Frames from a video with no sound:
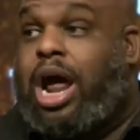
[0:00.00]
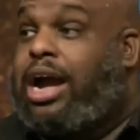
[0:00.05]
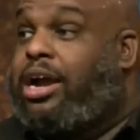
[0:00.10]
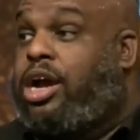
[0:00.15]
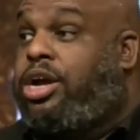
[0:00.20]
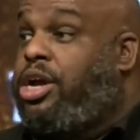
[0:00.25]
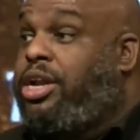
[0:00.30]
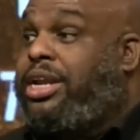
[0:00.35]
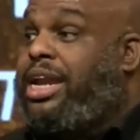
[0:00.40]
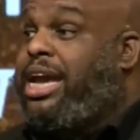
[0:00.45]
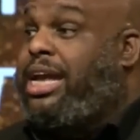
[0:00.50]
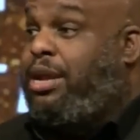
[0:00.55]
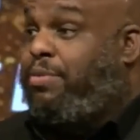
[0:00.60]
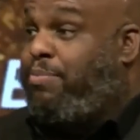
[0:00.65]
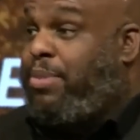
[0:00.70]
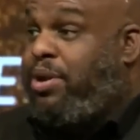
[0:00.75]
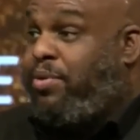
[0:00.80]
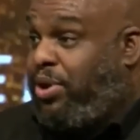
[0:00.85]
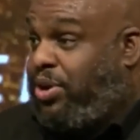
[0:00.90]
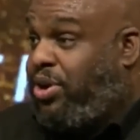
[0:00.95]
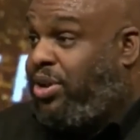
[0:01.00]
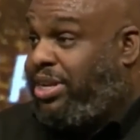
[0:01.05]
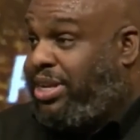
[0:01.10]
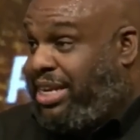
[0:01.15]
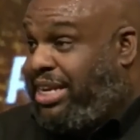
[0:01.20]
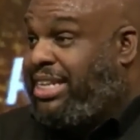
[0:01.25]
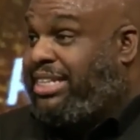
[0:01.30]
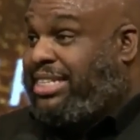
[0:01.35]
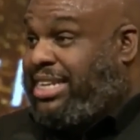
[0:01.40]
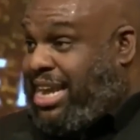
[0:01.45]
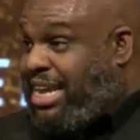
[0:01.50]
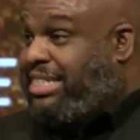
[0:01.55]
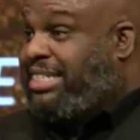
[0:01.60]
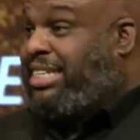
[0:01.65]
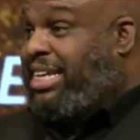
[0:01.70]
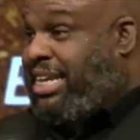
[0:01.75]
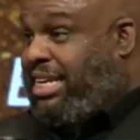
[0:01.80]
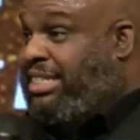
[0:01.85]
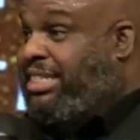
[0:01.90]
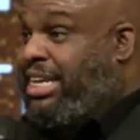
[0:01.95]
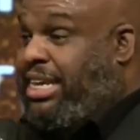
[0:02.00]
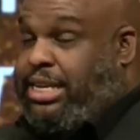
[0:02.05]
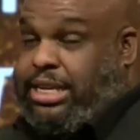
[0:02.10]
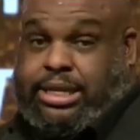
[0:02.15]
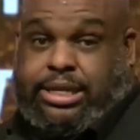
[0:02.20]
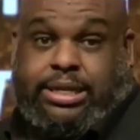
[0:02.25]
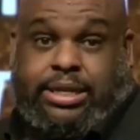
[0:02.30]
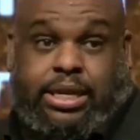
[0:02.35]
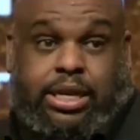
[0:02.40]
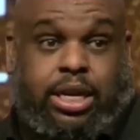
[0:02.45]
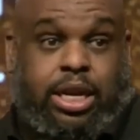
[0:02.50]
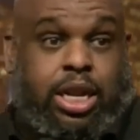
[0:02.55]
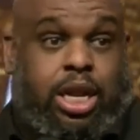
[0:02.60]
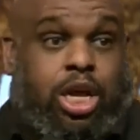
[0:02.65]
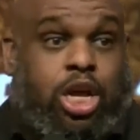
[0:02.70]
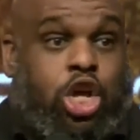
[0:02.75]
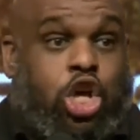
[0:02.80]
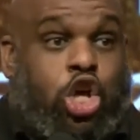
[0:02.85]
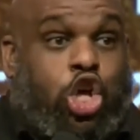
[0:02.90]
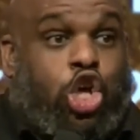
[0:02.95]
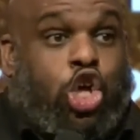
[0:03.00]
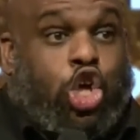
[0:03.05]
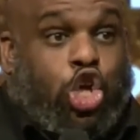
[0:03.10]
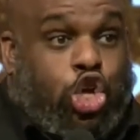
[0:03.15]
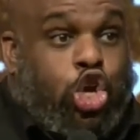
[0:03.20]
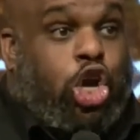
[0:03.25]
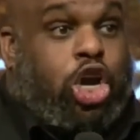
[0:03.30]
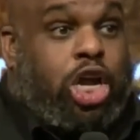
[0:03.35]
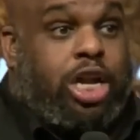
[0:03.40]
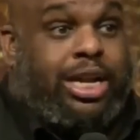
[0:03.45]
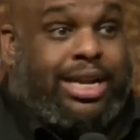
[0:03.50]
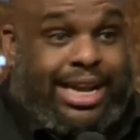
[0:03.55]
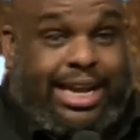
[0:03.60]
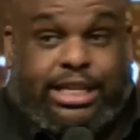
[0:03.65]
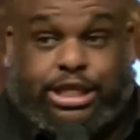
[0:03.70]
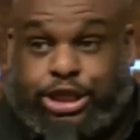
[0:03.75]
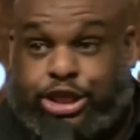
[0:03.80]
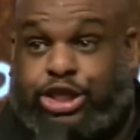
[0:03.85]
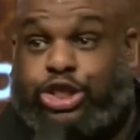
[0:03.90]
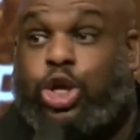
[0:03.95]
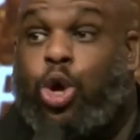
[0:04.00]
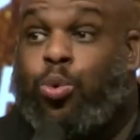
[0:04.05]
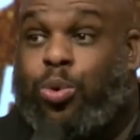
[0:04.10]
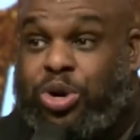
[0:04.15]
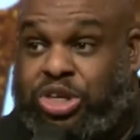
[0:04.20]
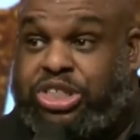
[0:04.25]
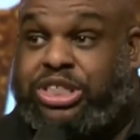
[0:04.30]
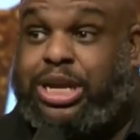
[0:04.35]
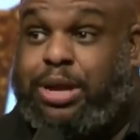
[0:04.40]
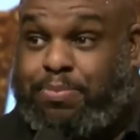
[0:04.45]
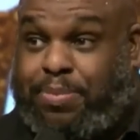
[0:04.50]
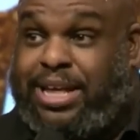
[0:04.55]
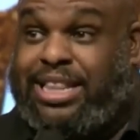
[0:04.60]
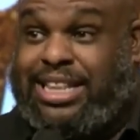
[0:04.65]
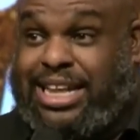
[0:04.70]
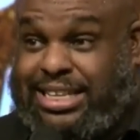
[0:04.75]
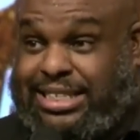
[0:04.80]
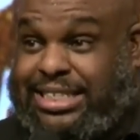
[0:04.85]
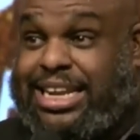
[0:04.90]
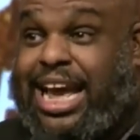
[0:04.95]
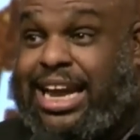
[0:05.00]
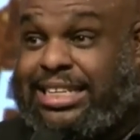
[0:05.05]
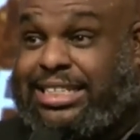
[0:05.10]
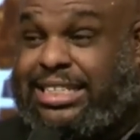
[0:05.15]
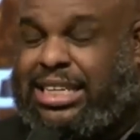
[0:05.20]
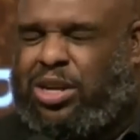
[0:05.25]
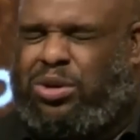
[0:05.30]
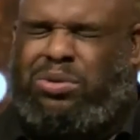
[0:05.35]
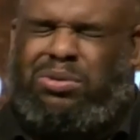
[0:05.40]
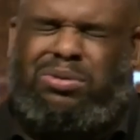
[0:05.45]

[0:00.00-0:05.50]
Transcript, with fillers: You're not going to need a miracle in this next season you're going to need stewardship in this next.